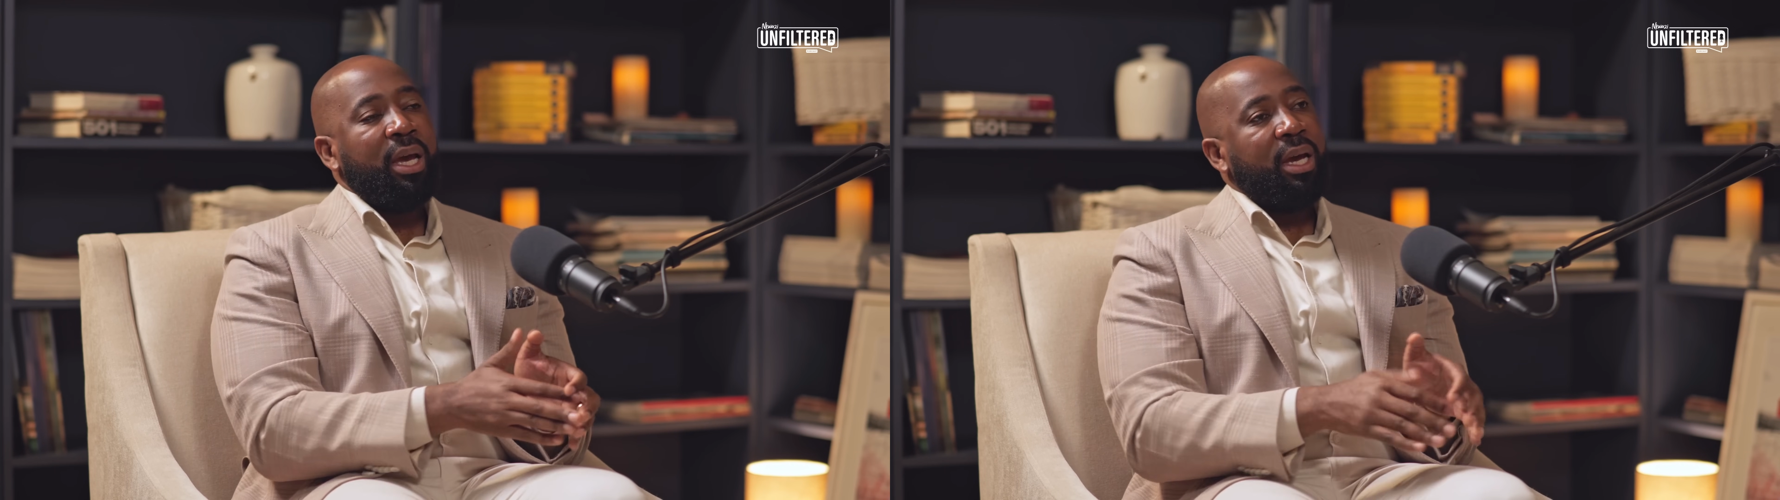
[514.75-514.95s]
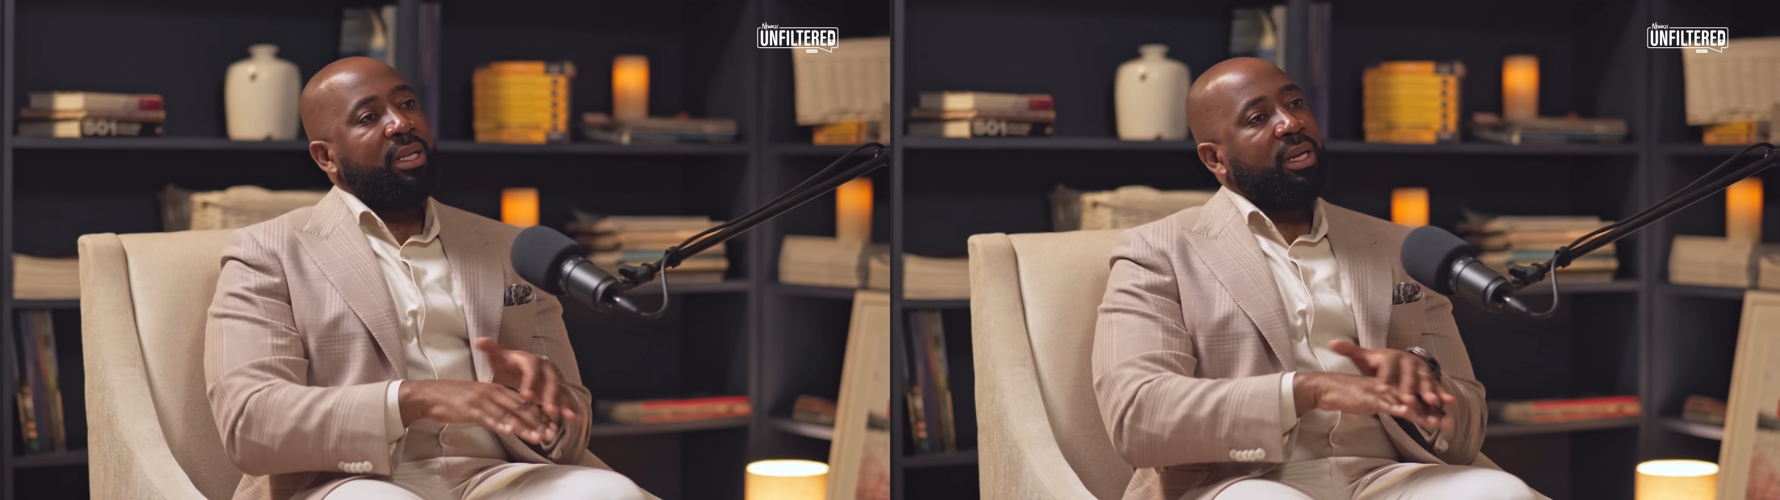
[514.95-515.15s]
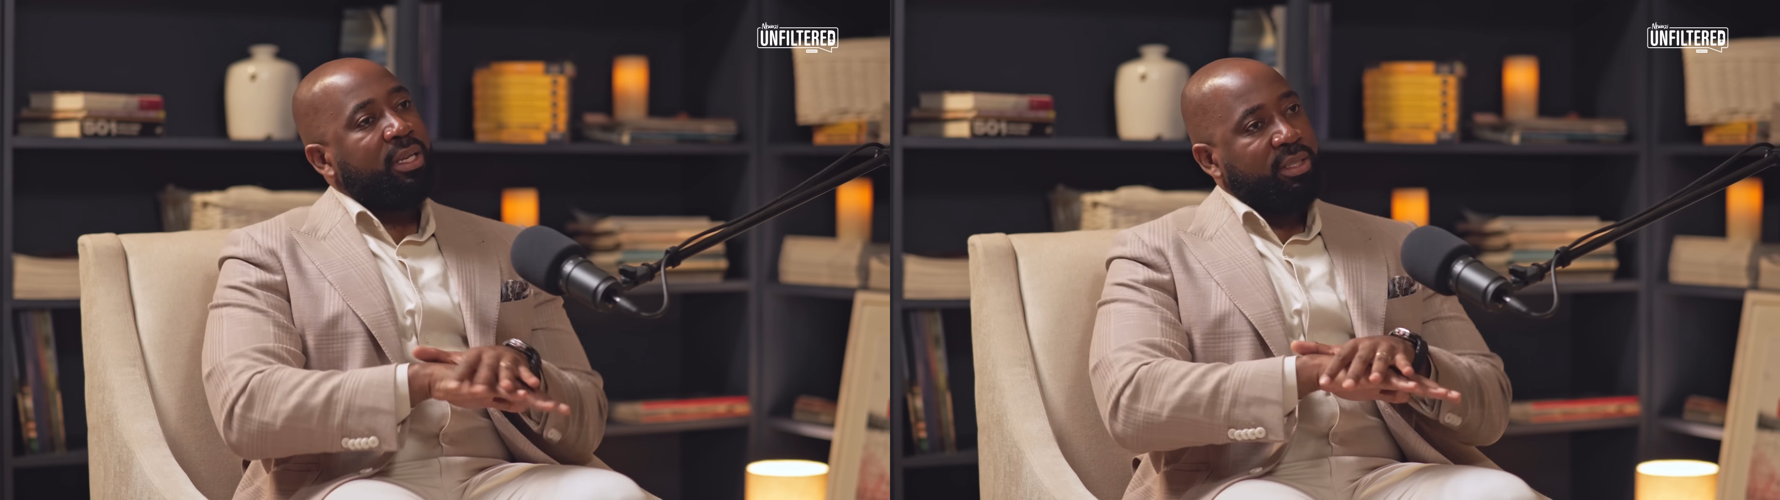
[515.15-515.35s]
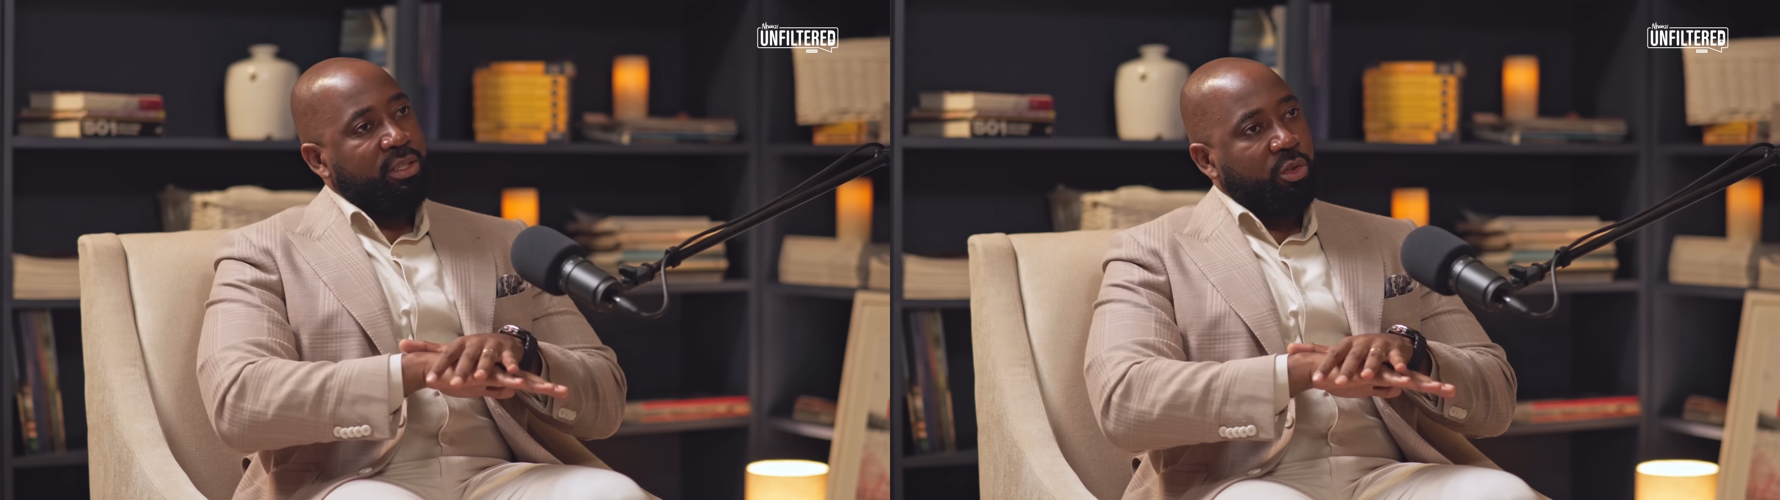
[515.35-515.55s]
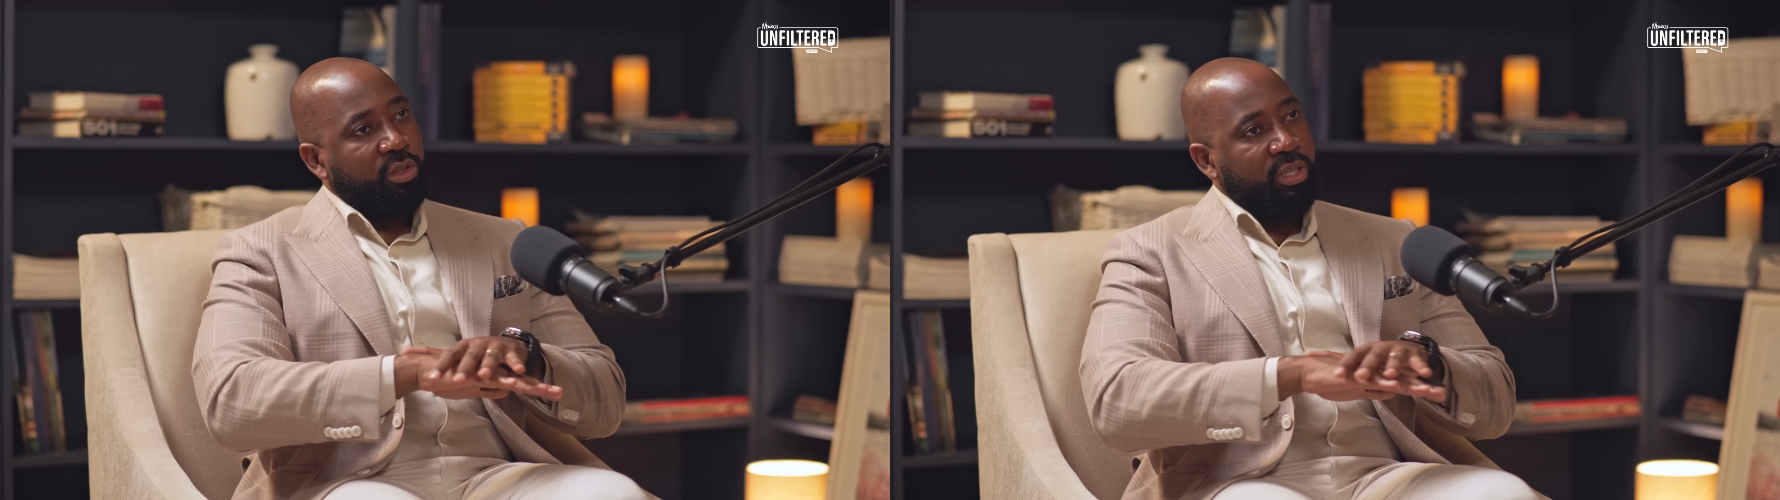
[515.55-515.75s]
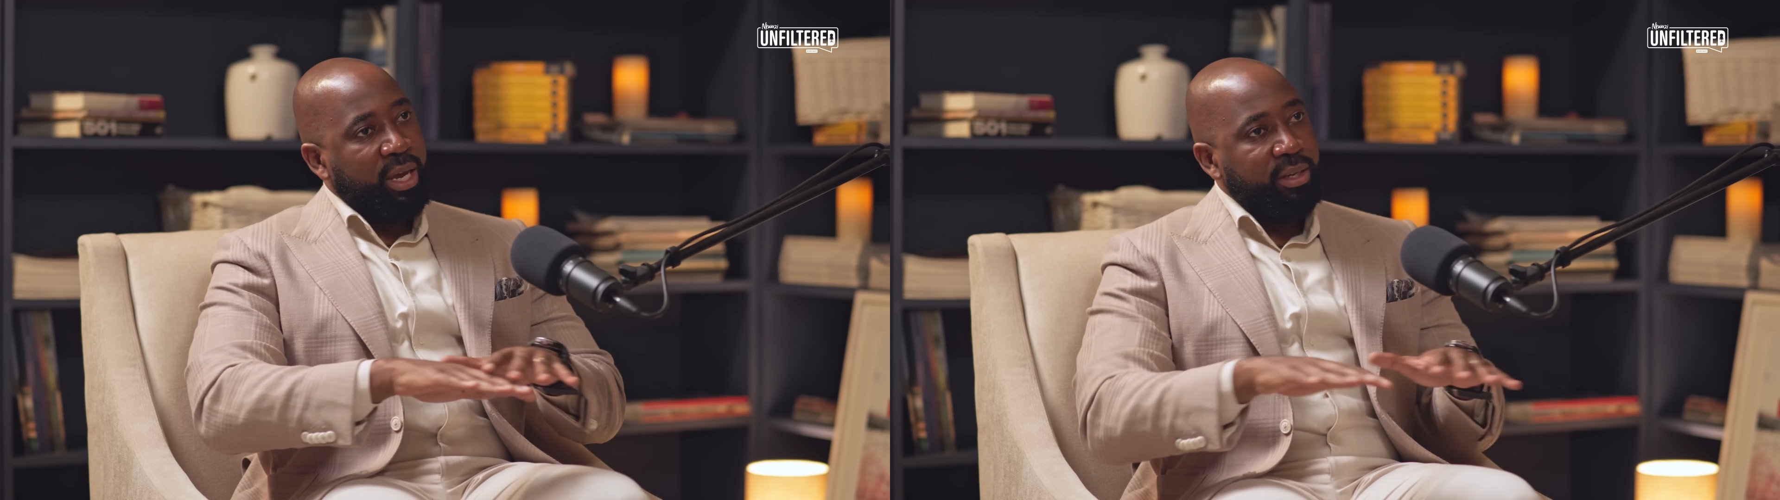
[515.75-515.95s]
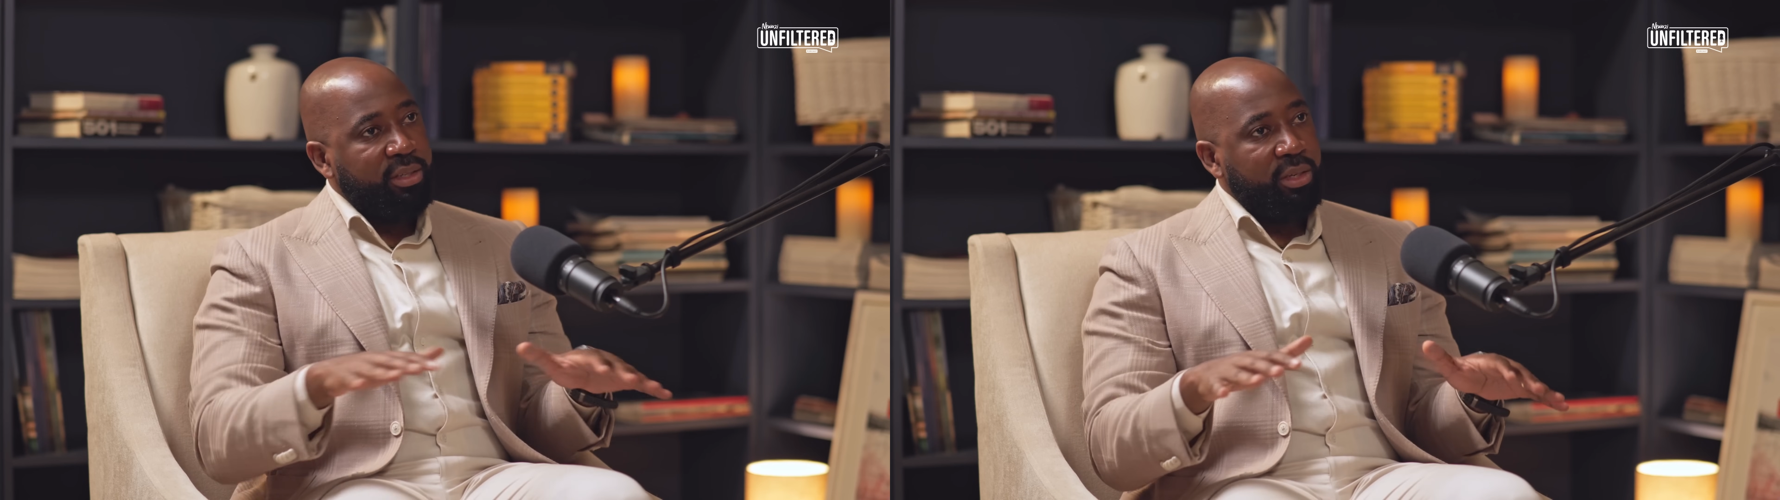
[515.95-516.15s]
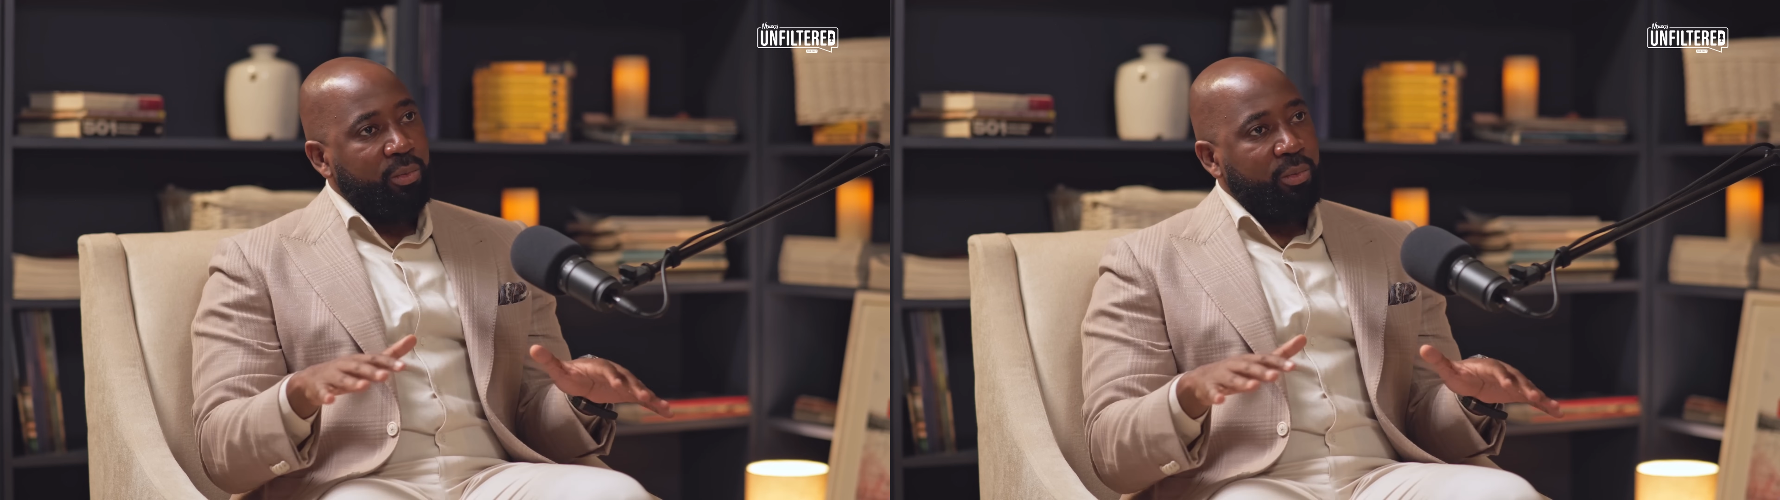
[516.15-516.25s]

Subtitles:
And that as a society,